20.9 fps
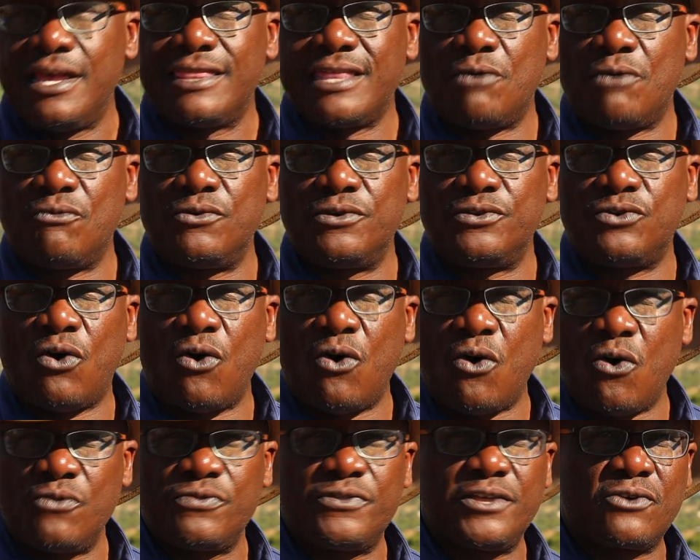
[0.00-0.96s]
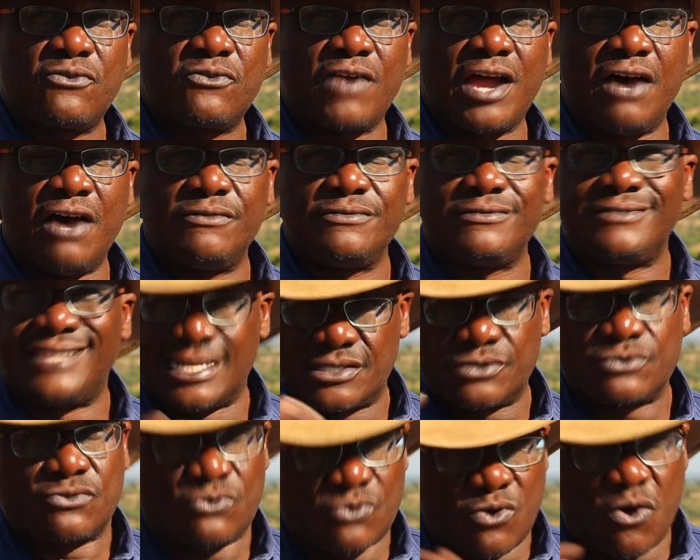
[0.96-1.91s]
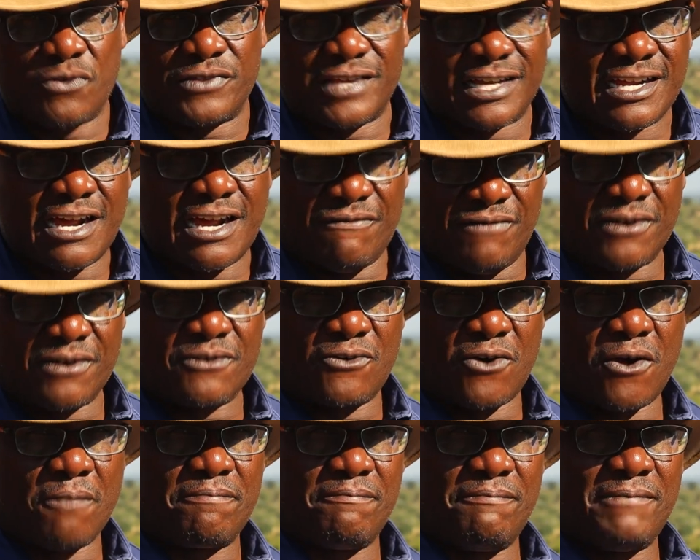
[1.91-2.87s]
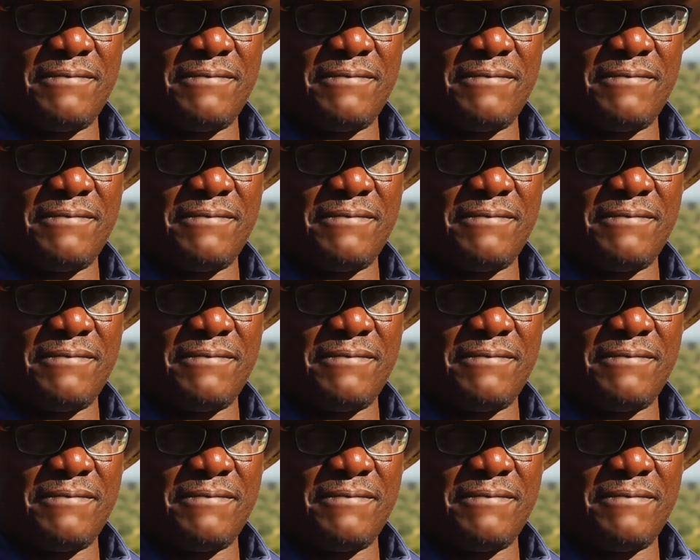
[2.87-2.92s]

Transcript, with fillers: that would hold the ground, that's called a cover crop,